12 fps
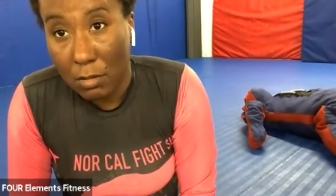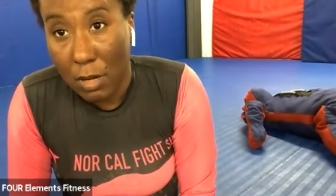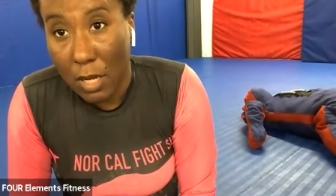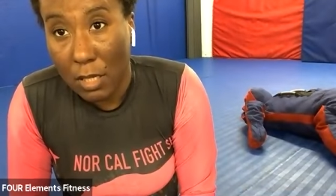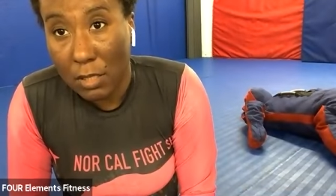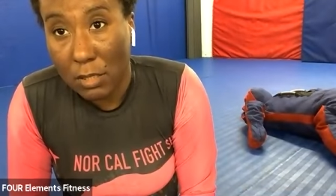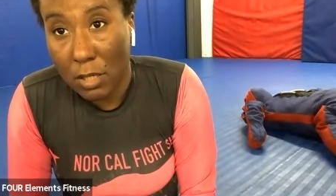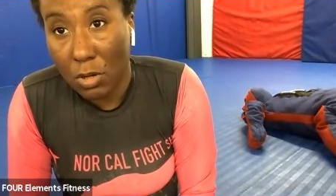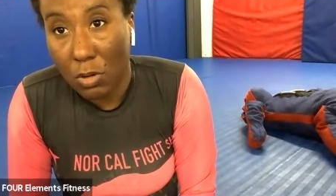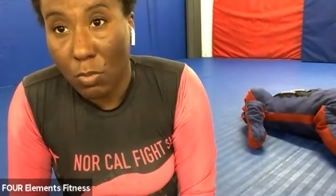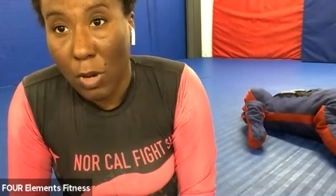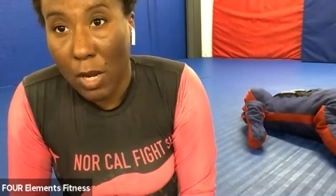All right,
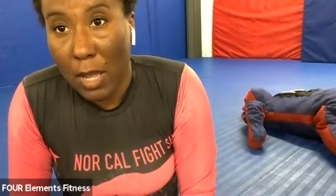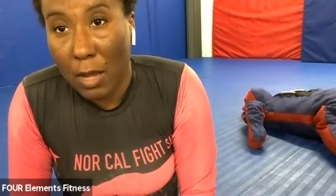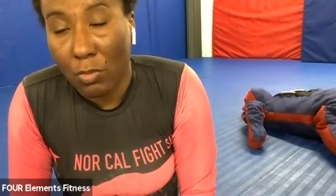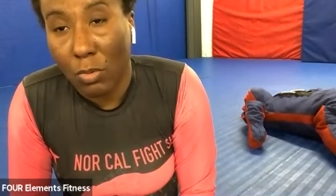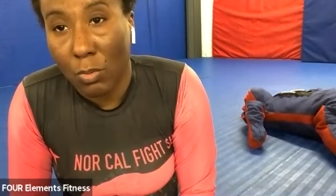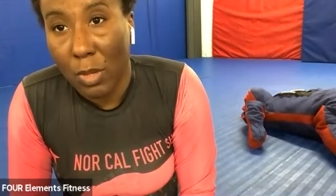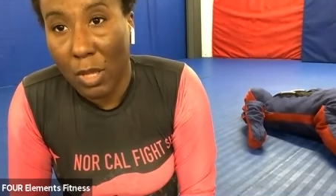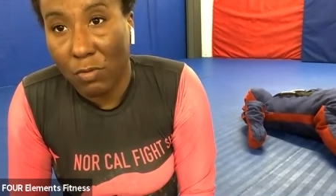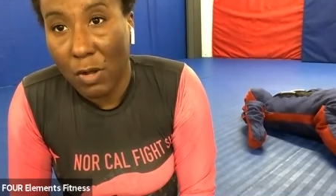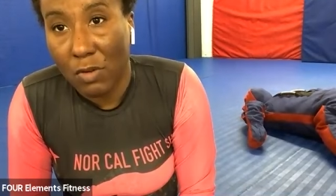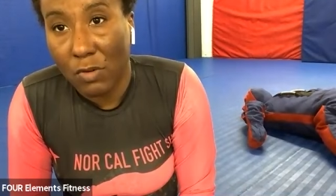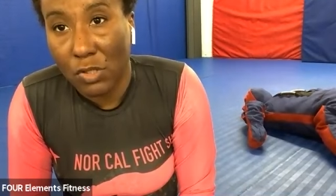so one hand will be in
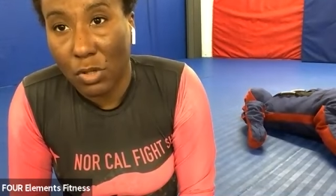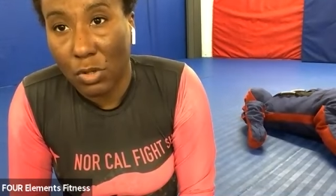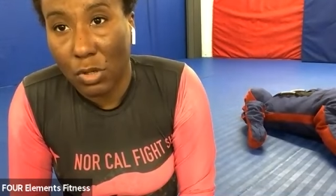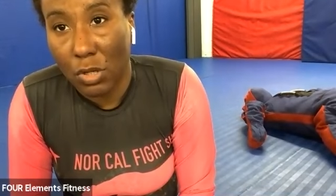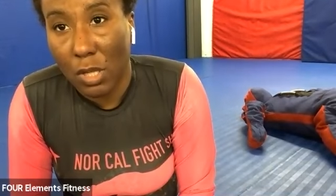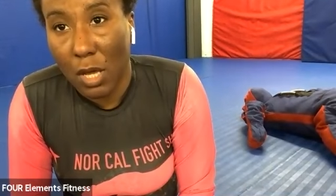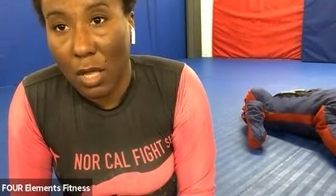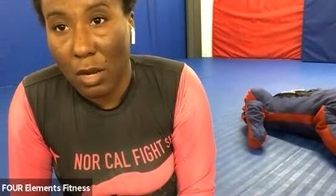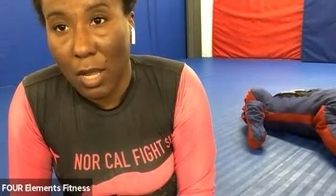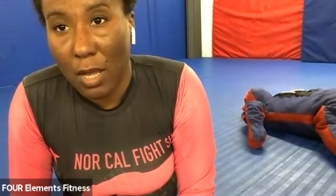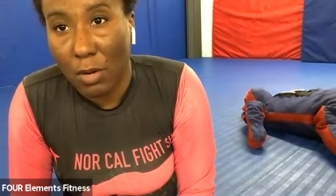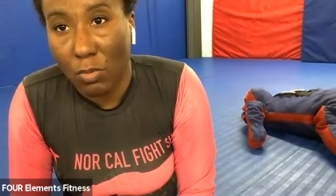front of her shoulder, the other
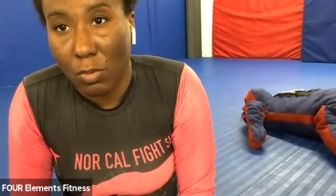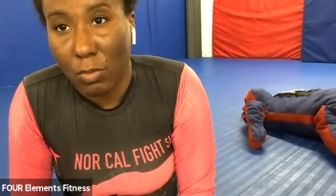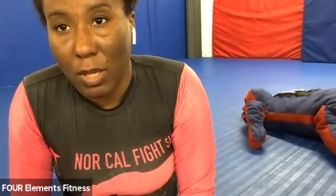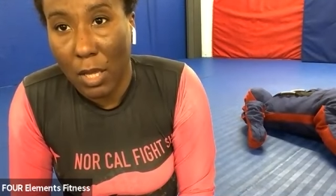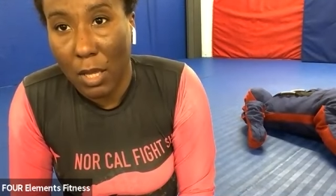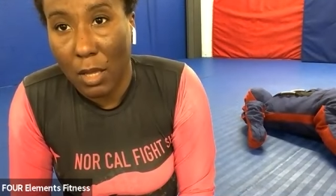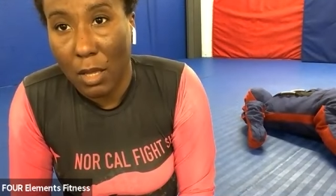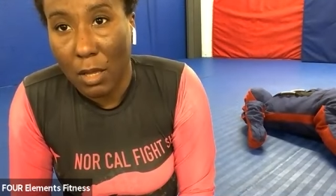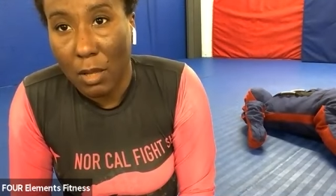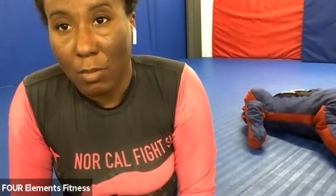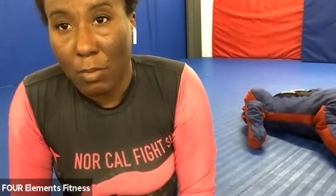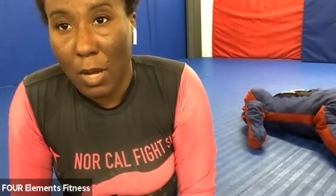hand will be
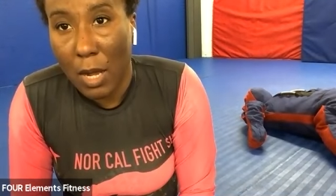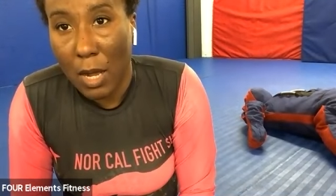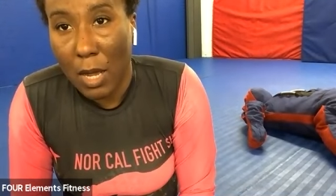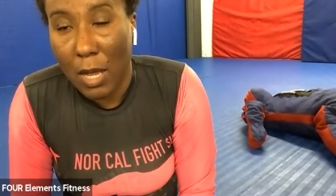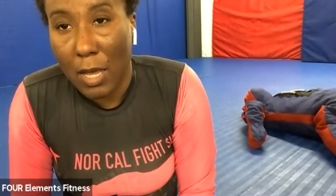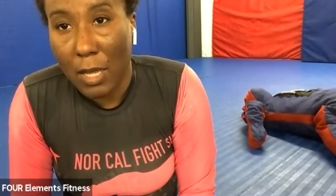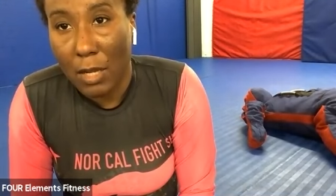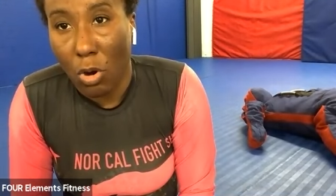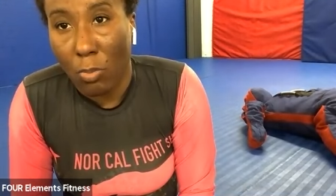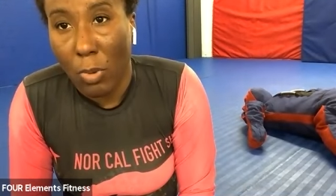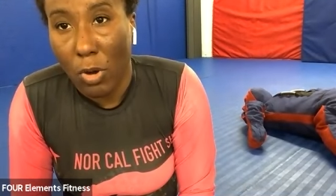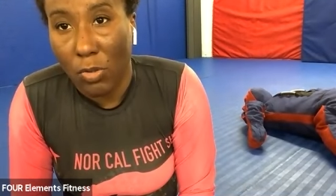behind,
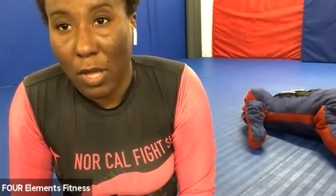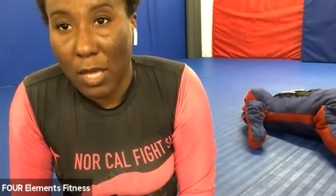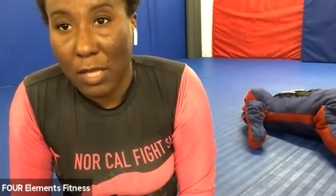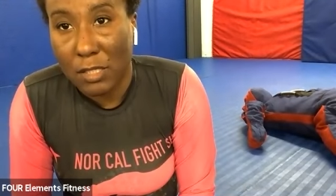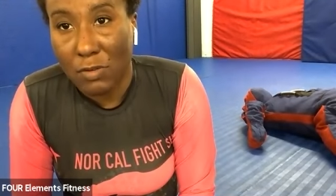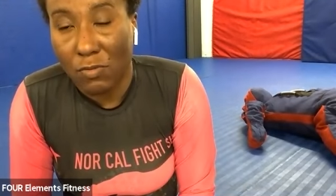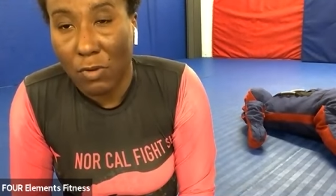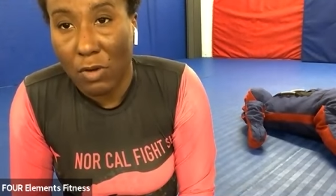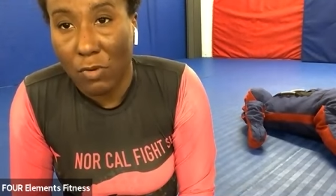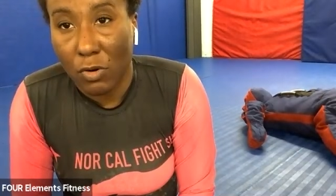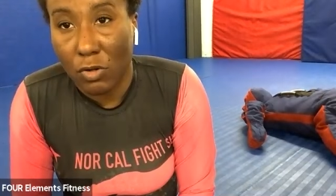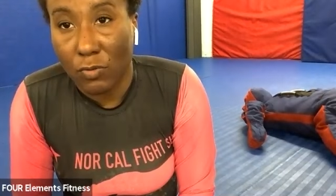or both hands in front
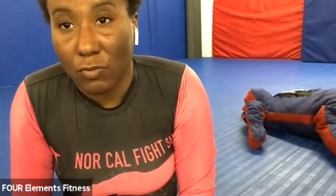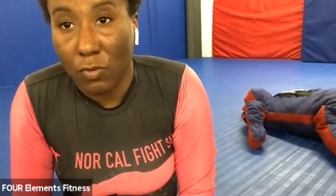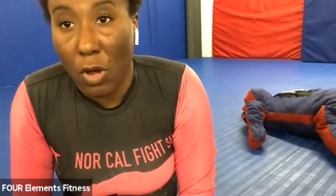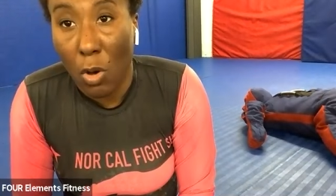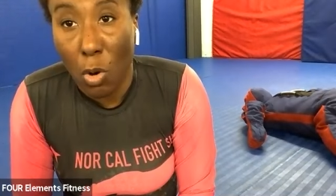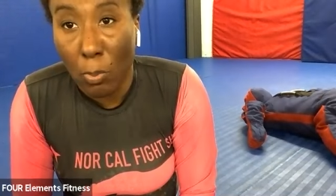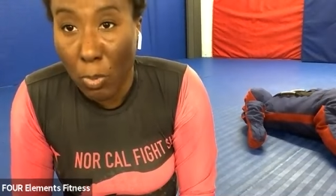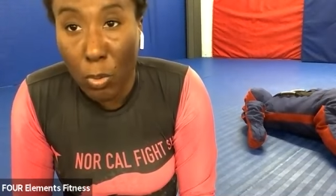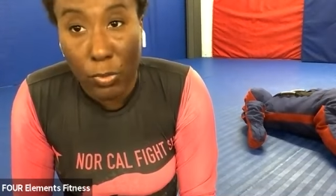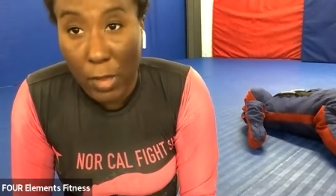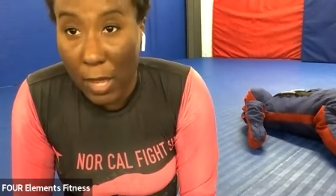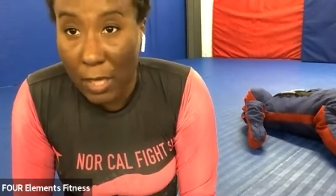of her, or
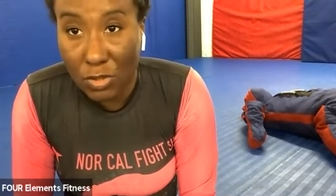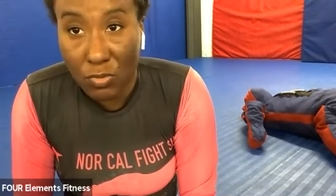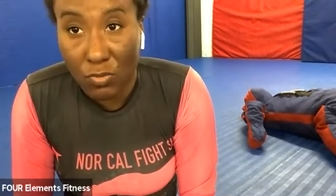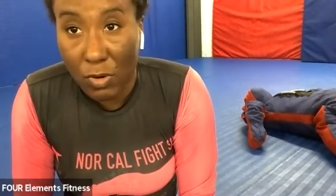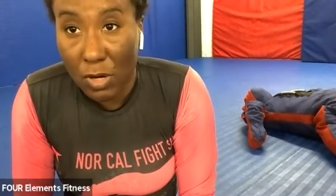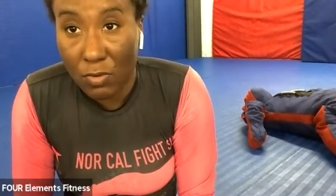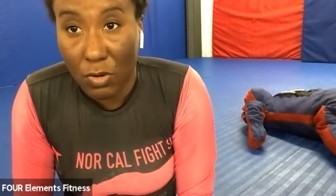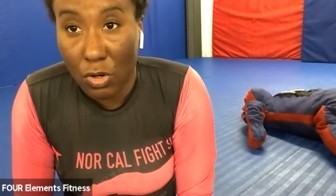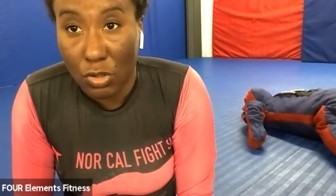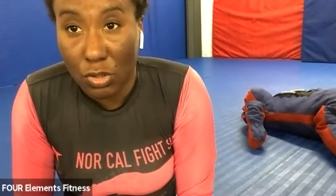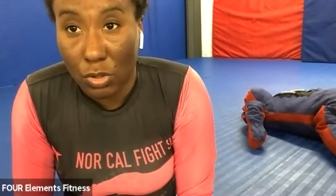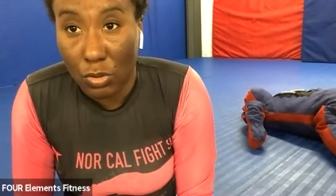both hands in front of
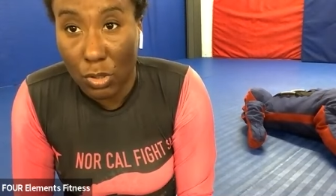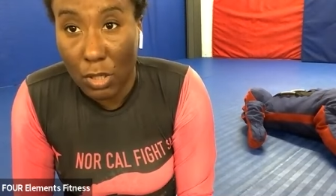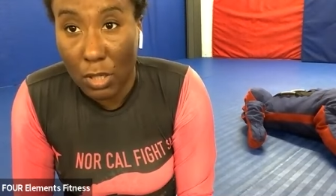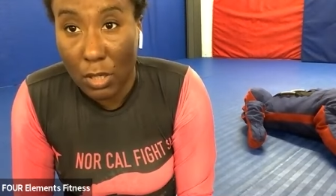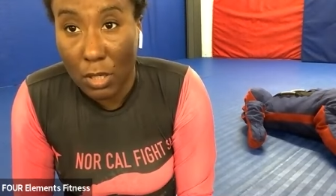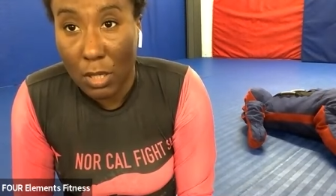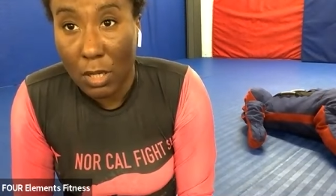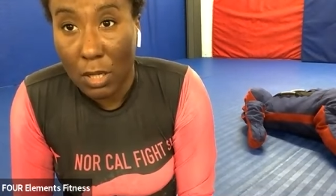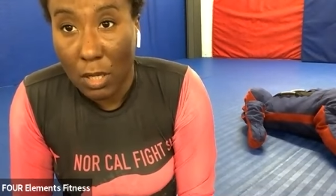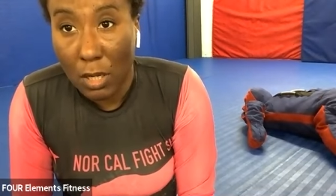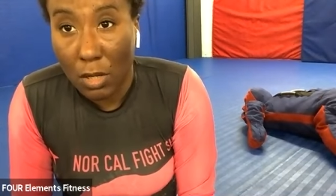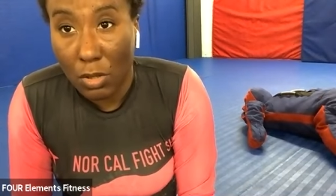her shoulder,
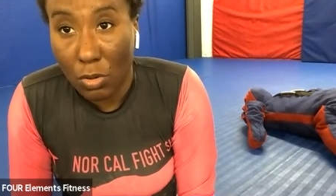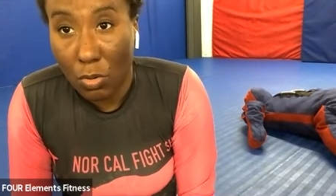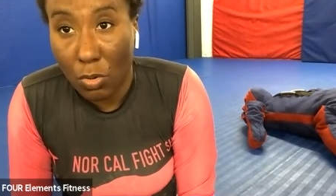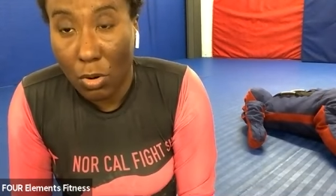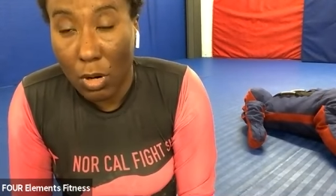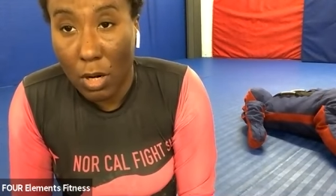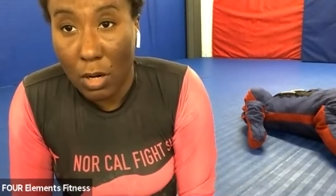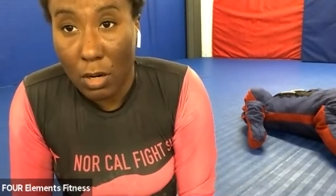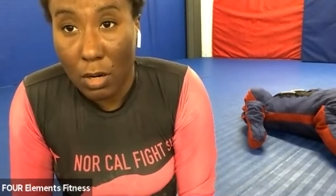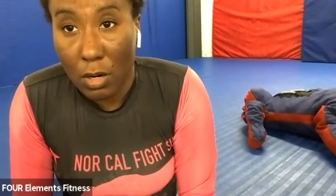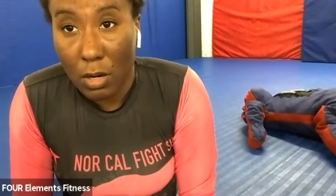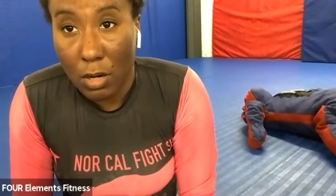either or.
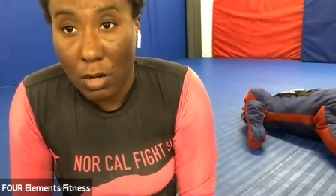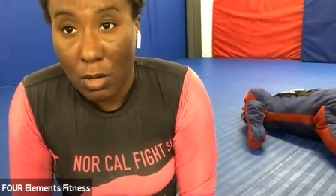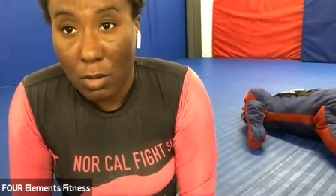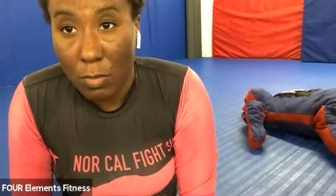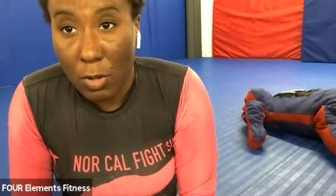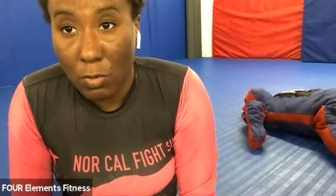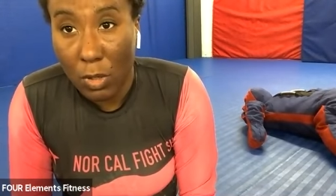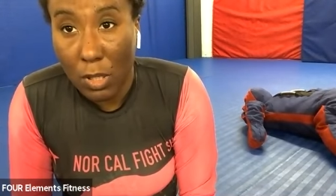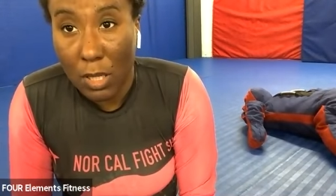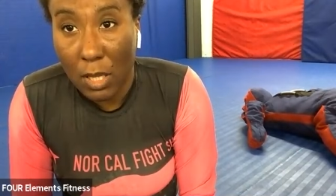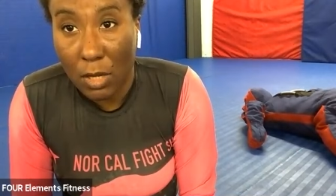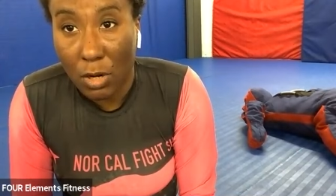But
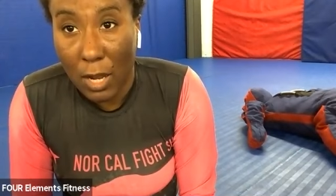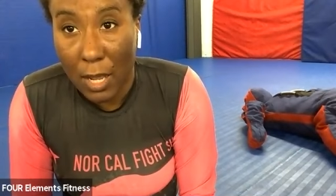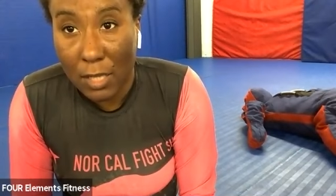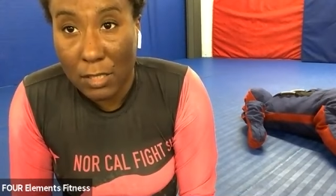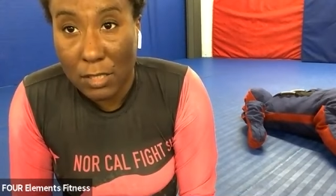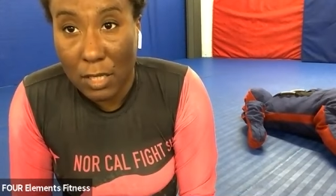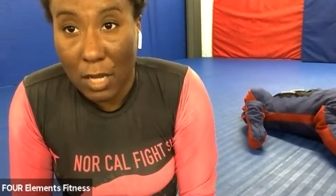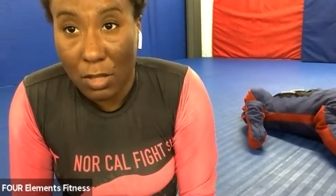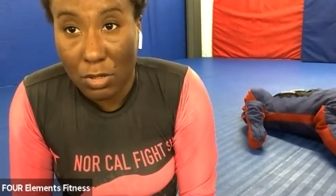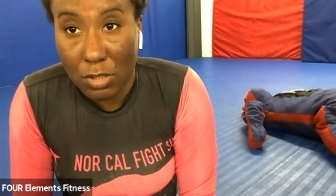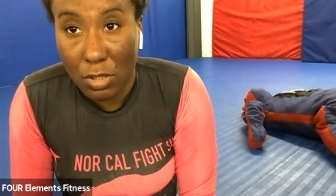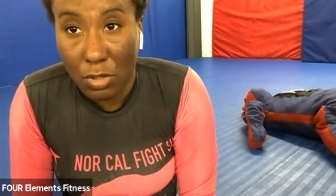really get your hands
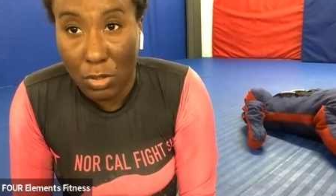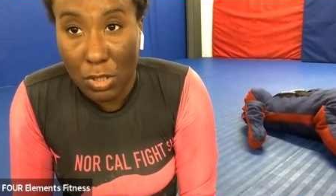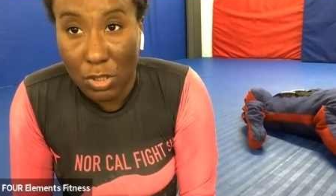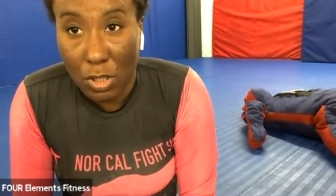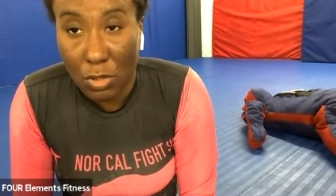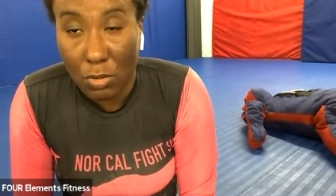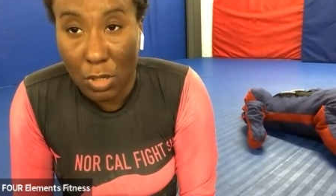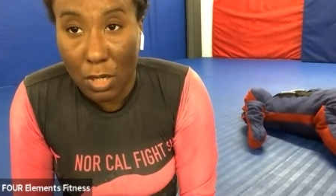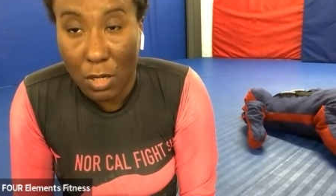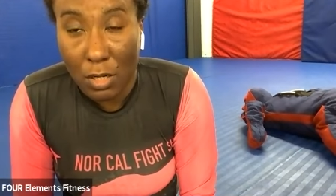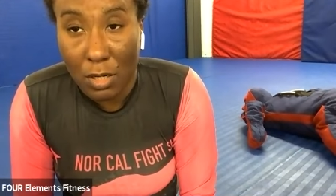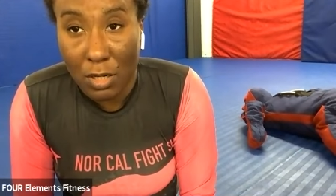together so you can choke her,